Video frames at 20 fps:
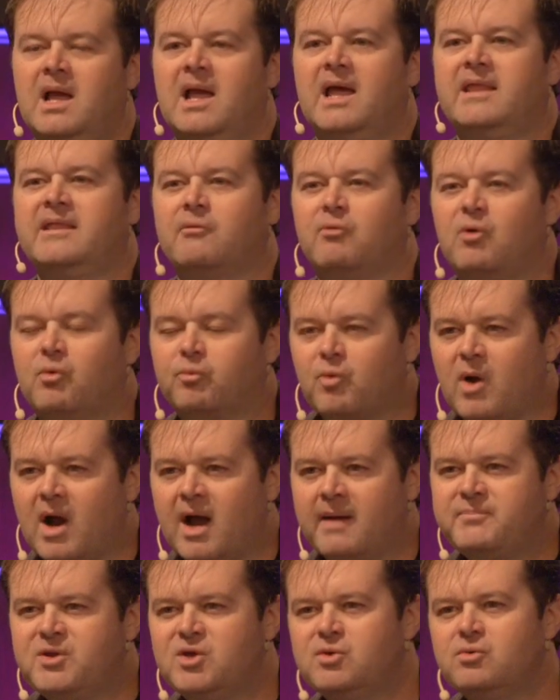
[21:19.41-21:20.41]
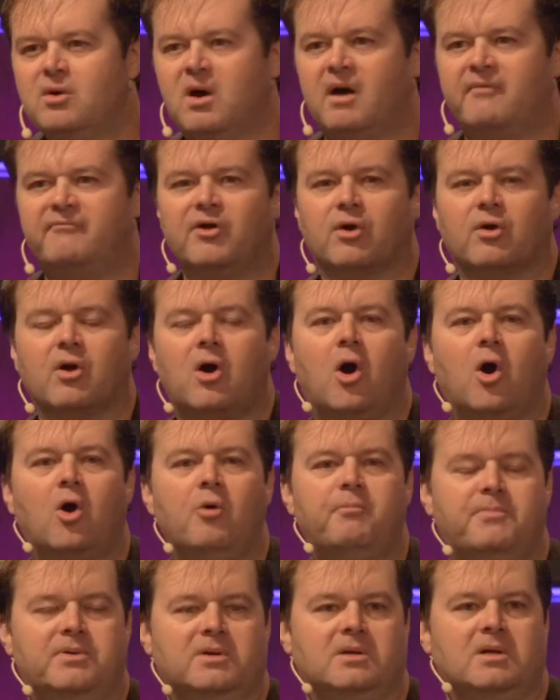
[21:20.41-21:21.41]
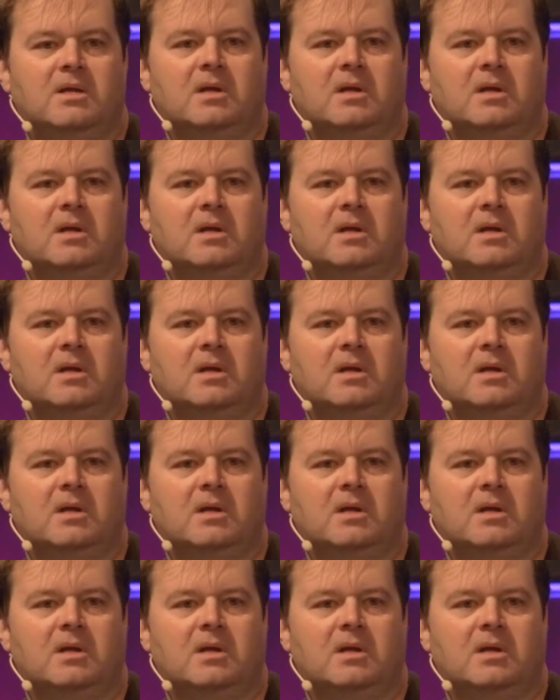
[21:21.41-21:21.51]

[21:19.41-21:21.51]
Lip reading: And they will rob you of your hope